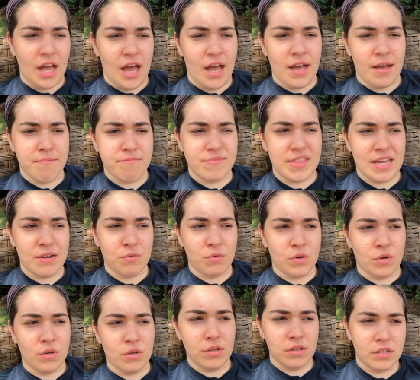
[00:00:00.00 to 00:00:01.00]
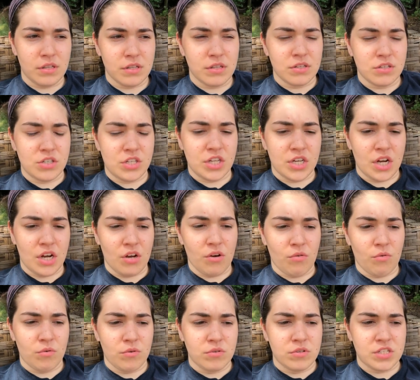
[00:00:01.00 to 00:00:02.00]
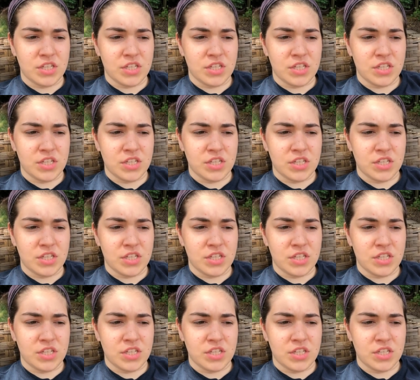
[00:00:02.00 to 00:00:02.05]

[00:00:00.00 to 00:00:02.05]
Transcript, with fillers: Um, they will, you know,